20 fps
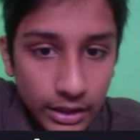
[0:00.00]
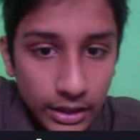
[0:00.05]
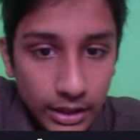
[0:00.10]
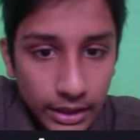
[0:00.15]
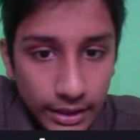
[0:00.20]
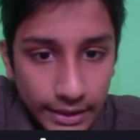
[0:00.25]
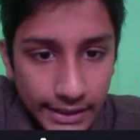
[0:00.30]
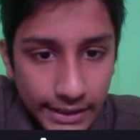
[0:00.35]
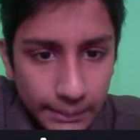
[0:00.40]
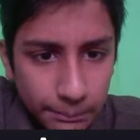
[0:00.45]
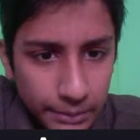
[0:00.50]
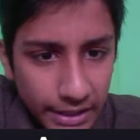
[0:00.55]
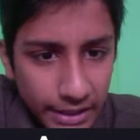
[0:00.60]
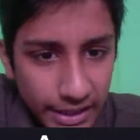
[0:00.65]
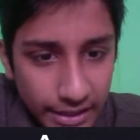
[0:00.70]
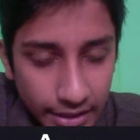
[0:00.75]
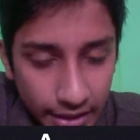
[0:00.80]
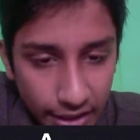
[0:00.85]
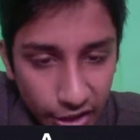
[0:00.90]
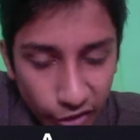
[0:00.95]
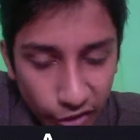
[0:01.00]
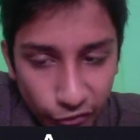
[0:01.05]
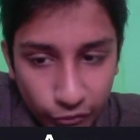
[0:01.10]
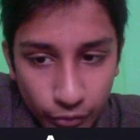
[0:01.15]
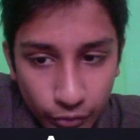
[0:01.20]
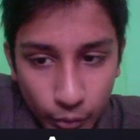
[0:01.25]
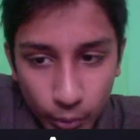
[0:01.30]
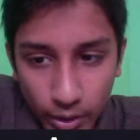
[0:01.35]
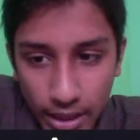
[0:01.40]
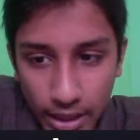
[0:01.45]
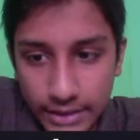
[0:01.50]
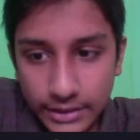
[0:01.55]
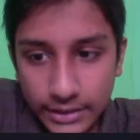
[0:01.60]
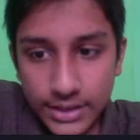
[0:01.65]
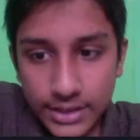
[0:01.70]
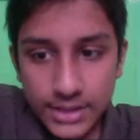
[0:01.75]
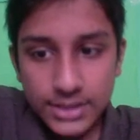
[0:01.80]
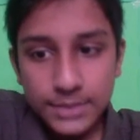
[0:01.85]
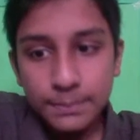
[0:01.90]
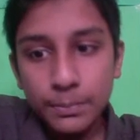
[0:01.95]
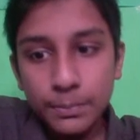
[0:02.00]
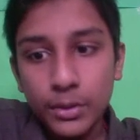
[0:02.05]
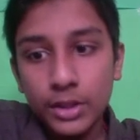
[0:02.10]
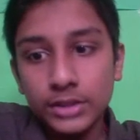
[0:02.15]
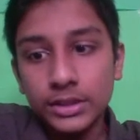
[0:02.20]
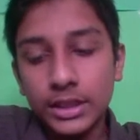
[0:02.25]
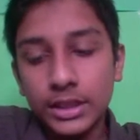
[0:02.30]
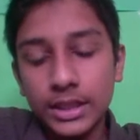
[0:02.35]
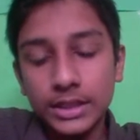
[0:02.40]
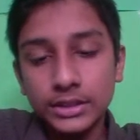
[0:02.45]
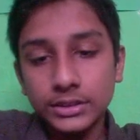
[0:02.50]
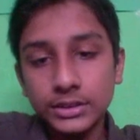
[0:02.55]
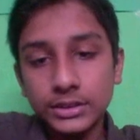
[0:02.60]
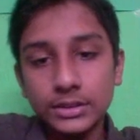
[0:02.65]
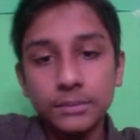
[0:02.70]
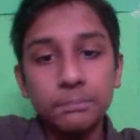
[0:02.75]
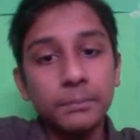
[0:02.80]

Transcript: He played a4, and this pawn hunt